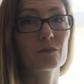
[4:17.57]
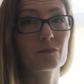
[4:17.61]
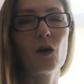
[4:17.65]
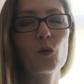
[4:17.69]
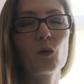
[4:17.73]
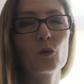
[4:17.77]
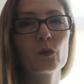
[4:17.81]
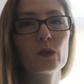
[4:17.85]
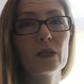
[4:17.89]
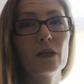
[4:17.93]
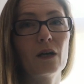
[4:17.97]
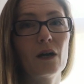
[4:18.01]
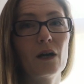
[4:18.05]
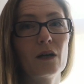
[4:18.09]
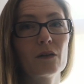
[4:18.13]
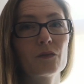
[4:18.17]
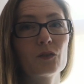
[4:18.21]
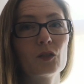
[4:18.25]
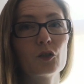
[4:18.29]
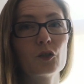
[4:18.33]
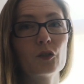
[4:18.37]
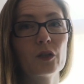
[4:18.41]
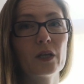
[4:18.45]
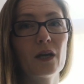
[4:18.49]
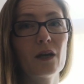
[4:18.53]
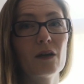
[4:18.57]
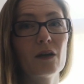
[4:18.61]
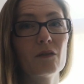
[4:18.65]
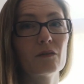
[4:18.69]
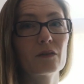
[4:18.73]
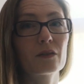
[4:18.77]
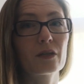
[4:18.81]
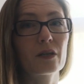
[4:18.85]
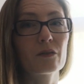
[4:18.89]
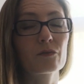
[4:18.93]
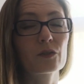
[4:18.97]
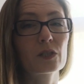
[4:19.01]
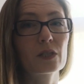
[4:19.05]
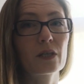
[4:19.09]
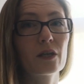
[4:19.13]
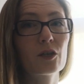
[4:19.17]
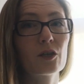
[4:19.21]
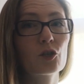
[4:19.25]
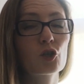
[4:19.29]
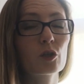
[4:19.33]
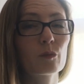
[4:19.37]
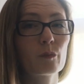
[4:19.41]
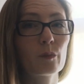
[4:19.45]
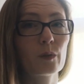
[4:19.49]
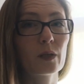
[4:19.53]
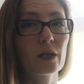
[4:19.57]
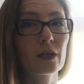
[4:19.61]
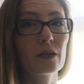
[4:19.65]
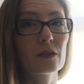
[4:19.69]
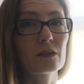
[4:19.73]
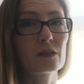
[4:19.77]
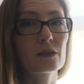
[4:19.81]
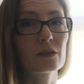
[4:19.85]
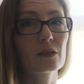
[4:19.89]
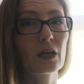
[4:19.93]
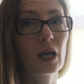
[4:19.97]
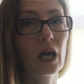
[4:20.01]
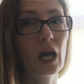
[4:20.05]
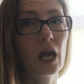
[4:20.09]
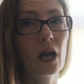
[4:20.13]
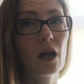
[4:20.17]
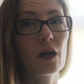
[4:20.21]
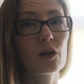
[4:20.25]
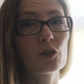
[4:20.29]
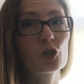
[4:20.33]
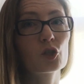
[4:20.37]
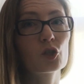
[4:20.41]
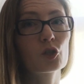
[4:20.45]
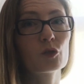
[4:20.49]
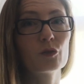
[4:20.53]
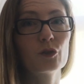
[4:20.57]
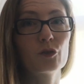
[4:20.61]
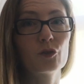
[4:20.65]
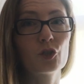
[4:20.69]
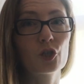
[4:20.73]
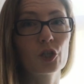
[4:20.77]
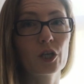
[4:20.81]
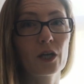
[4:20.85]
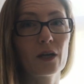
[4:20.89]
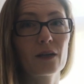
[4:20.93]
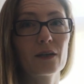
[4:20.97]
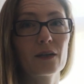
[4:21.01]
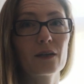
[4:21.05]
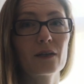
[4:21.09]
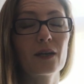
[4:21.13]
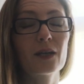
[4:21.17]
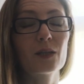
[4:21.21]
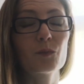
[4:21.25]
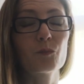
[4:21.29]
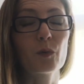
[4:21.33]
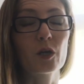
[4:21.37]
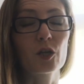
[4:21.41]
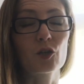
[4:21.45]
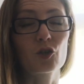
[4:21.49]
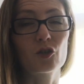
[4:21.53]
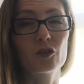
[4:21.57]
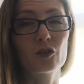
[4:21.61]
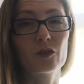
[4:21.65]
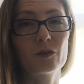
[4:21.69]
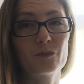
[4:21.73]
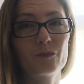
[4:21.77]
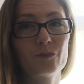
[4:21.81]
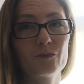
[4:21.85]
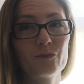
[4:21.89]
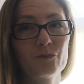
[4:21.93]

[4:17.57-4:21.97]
Only after you have a rough sketch in place should you check and measure.